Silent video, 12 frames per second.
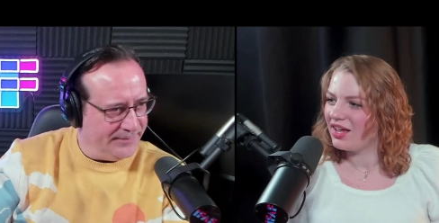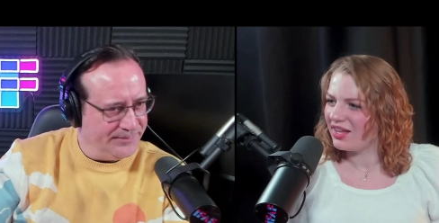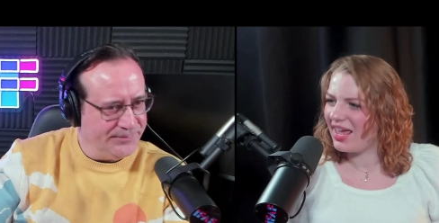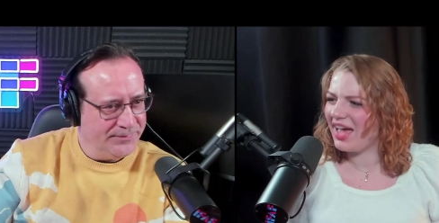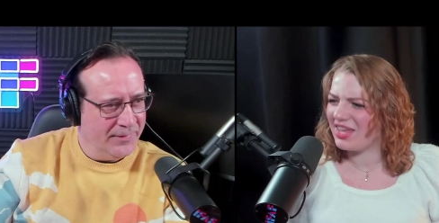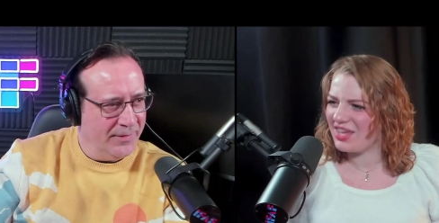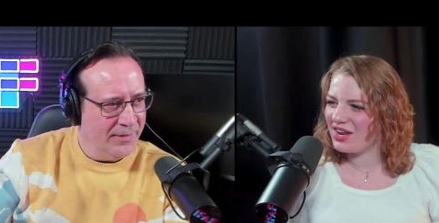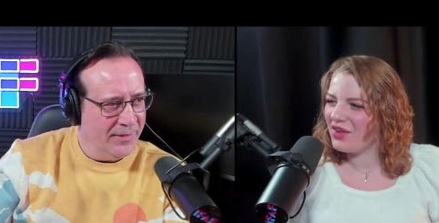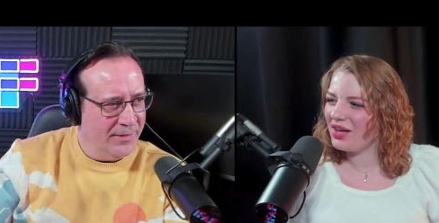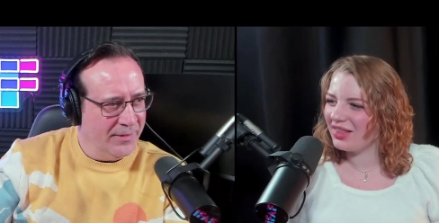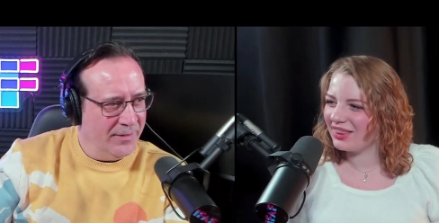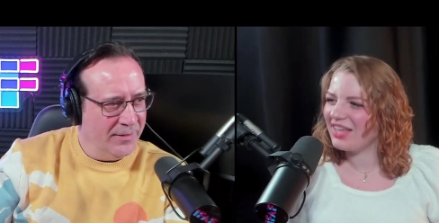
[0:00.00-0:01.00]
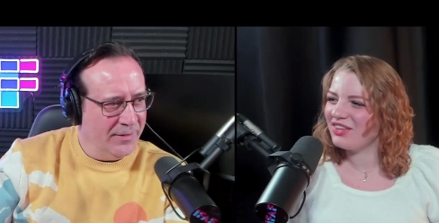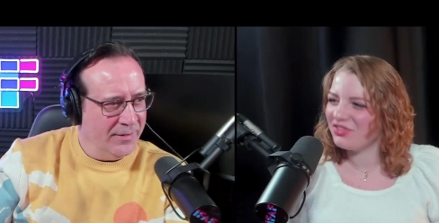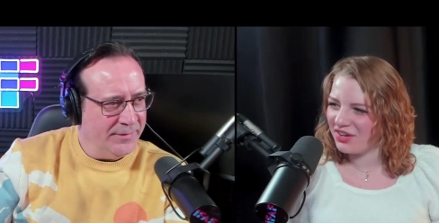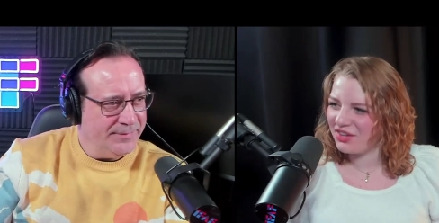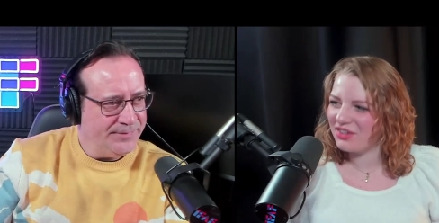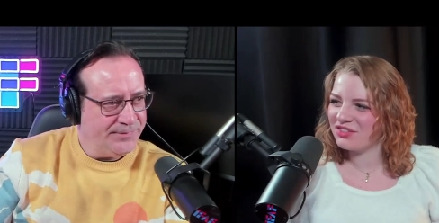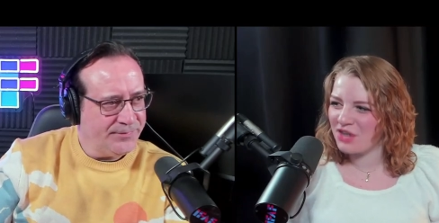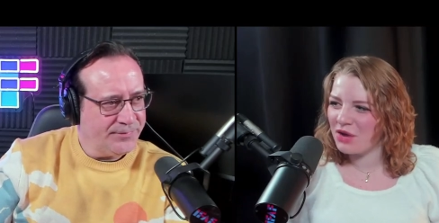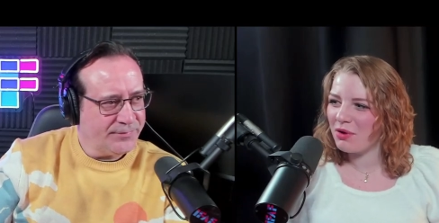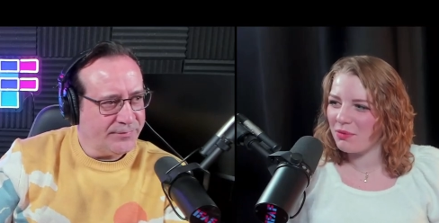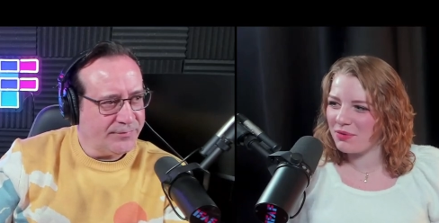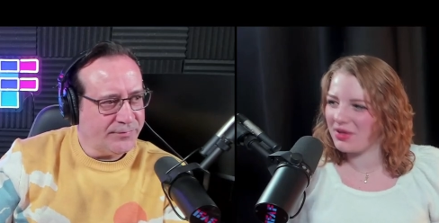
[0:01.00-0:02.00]
Speaker 1: Yeah, you know what? Let's rent a
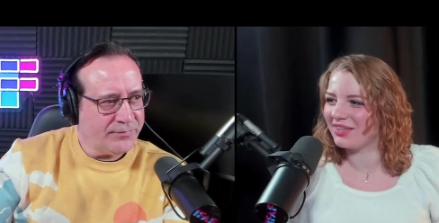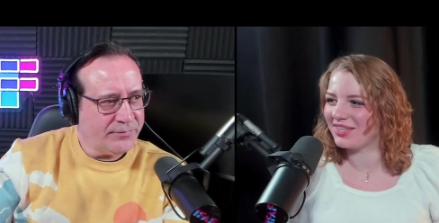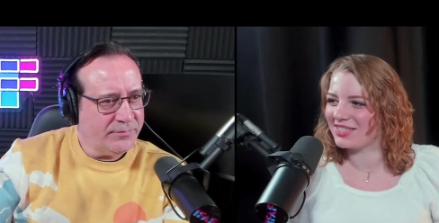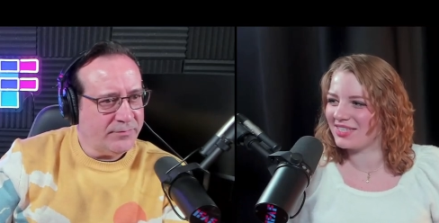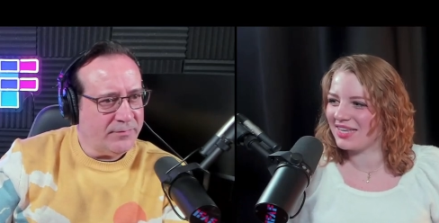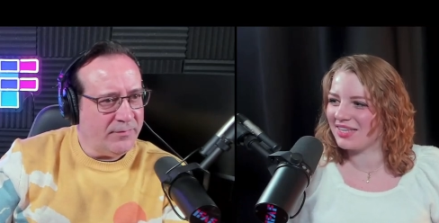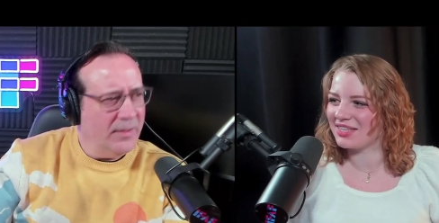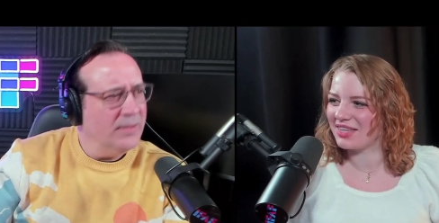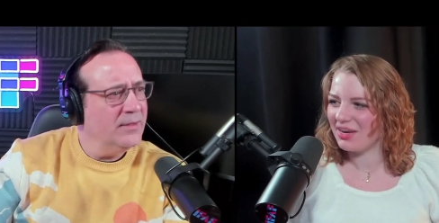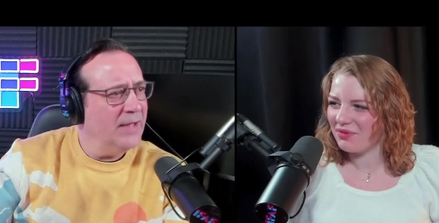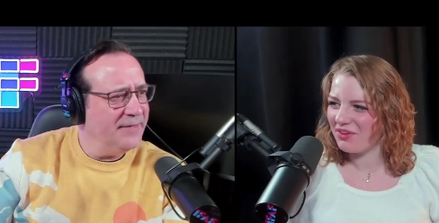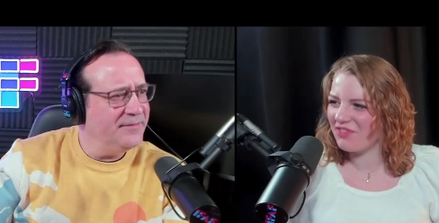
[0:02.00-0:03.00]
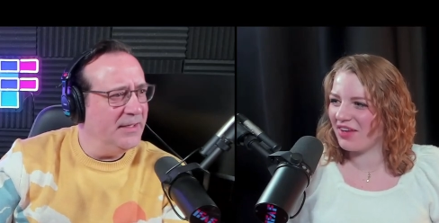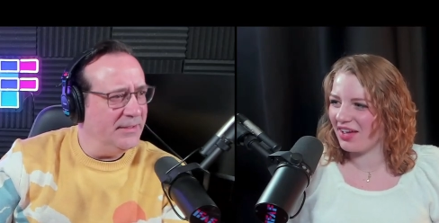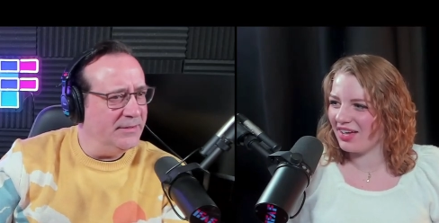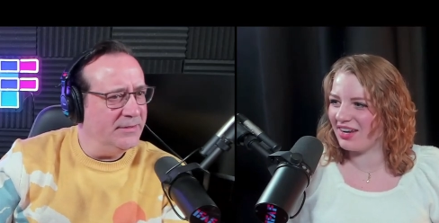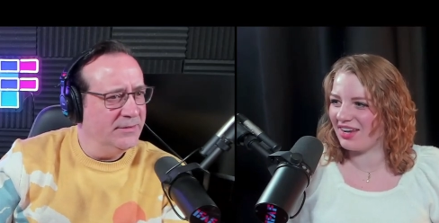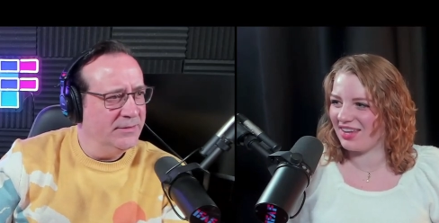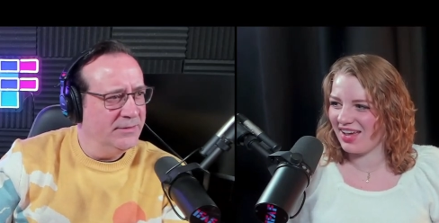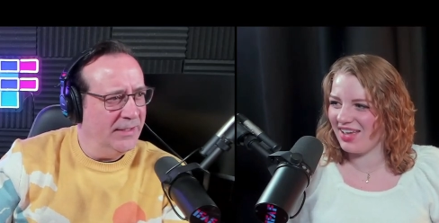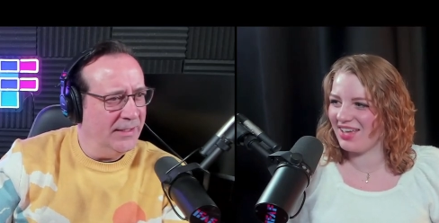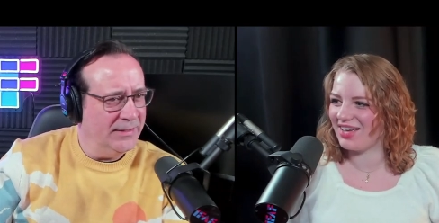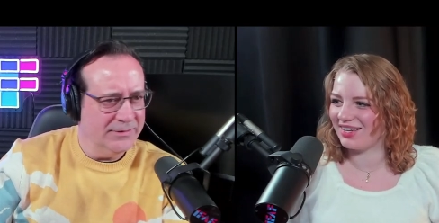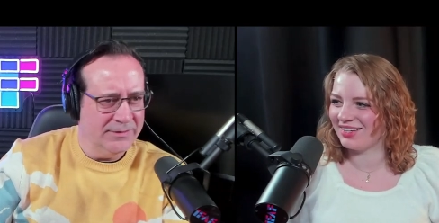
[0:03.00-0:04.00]
snowmobile this season. That'll be fun. fun. Yeah.
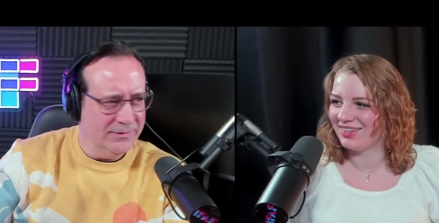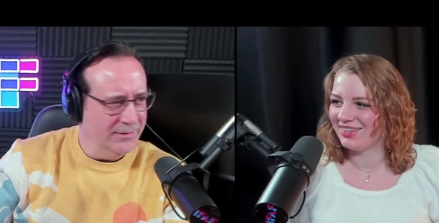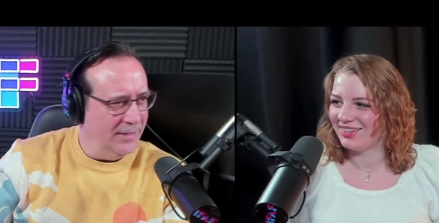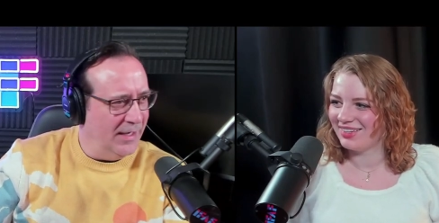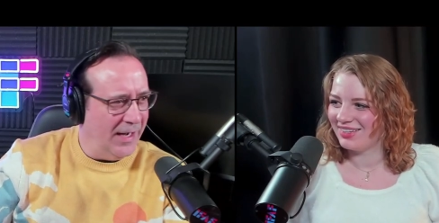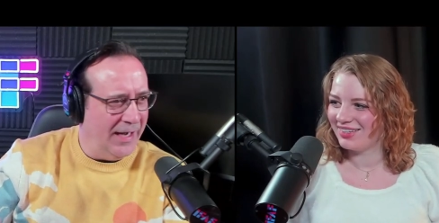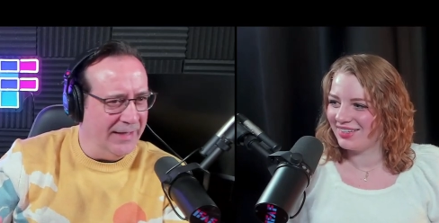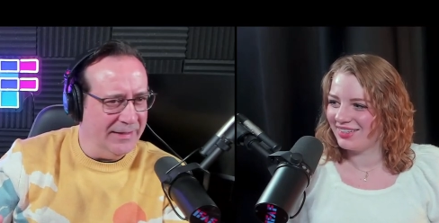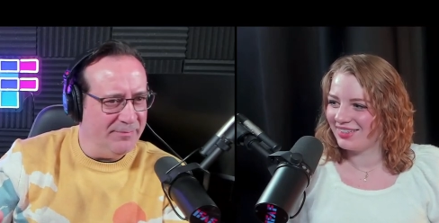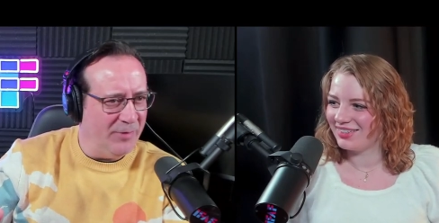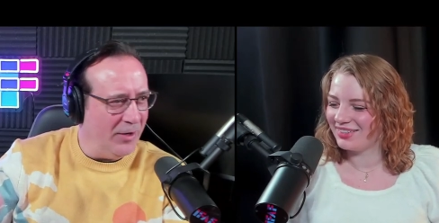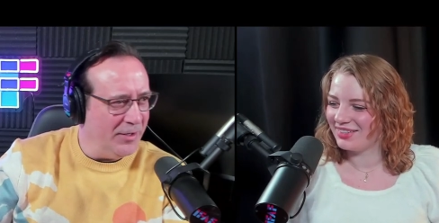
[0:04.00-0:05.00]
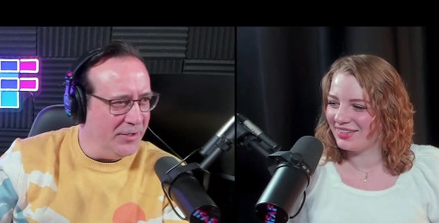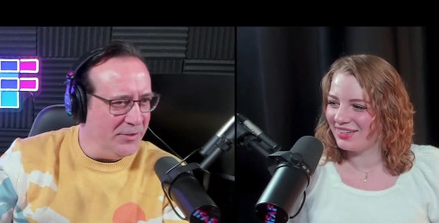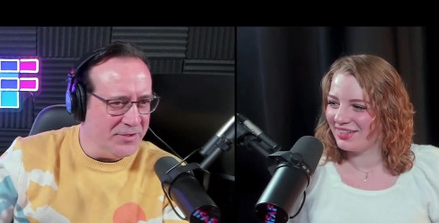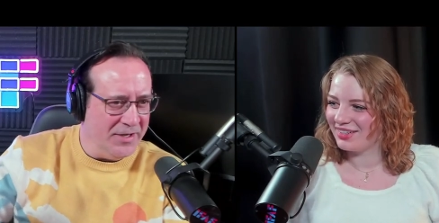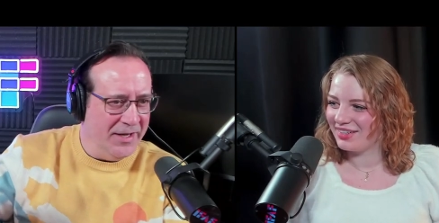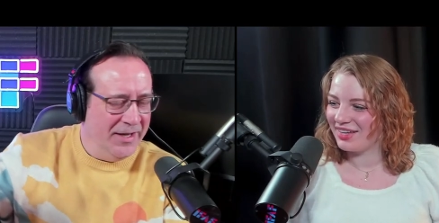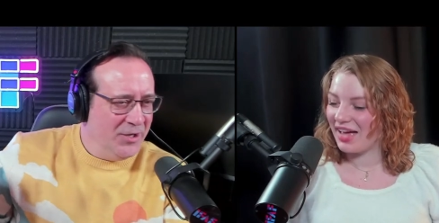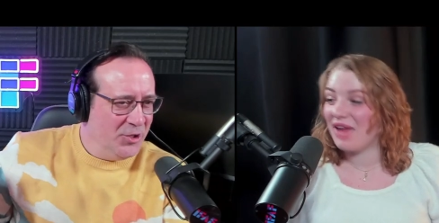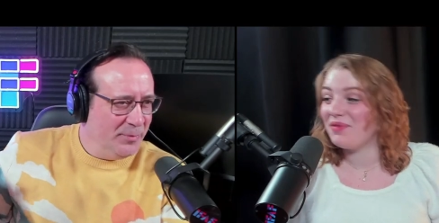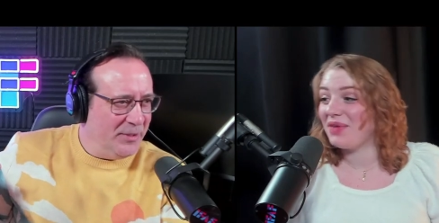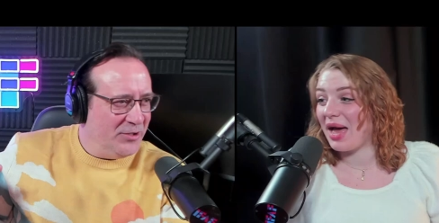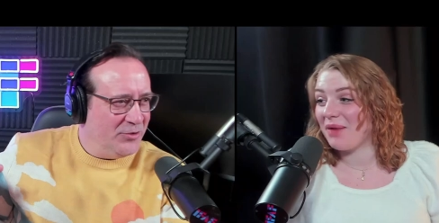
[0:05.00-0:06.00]
yeah
Speaker 2: uh, Island Park, you'll see. You'll I'd
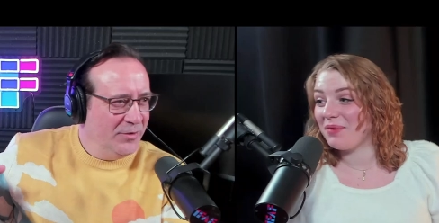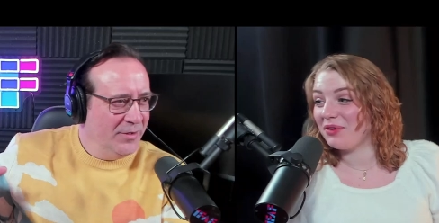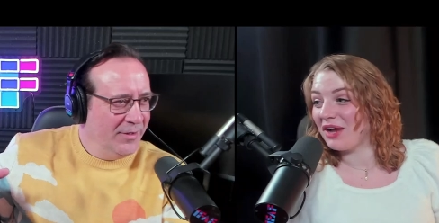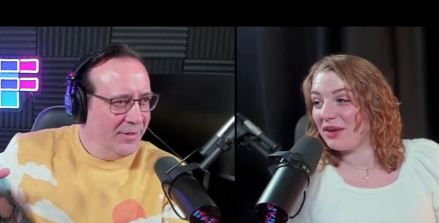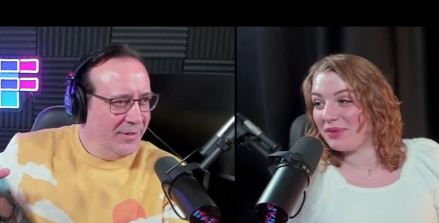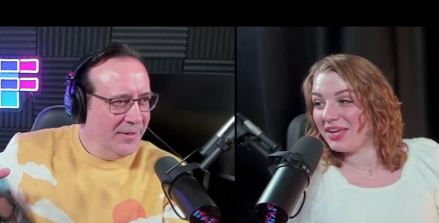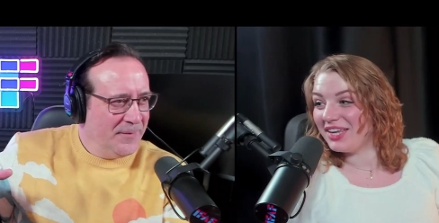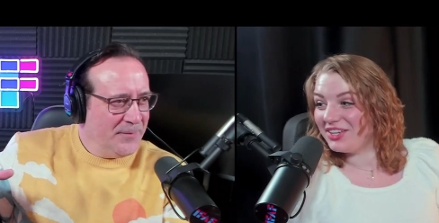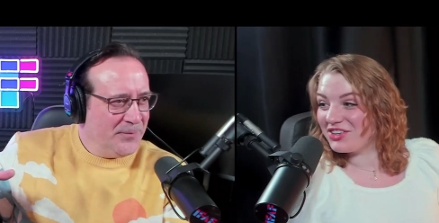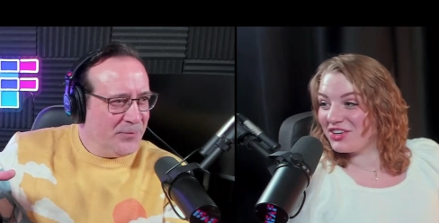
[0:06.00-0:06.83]
be, be, happy to ride, bitch.